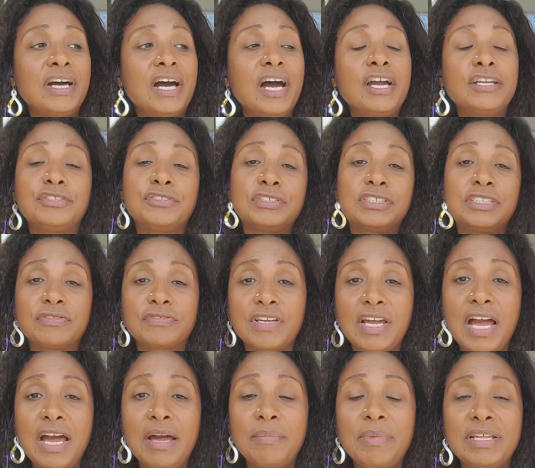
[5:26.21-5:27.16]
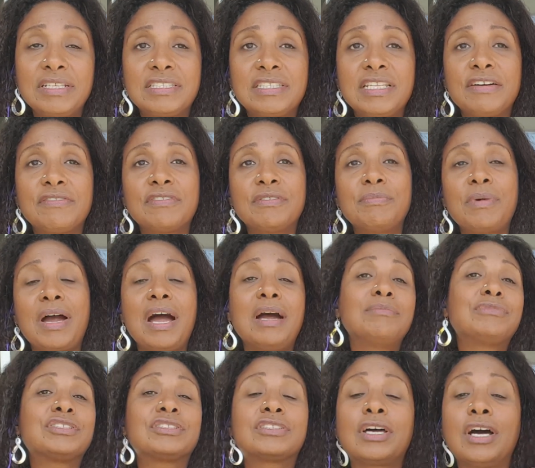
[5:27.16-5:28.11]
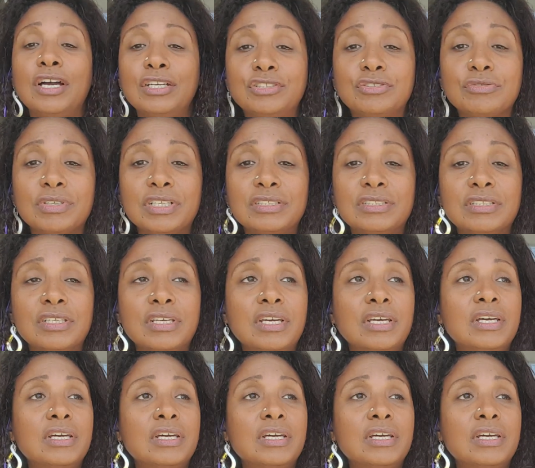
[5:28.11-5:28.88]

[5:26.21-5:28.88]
hundreds of comments. Never, I'm just hundreds.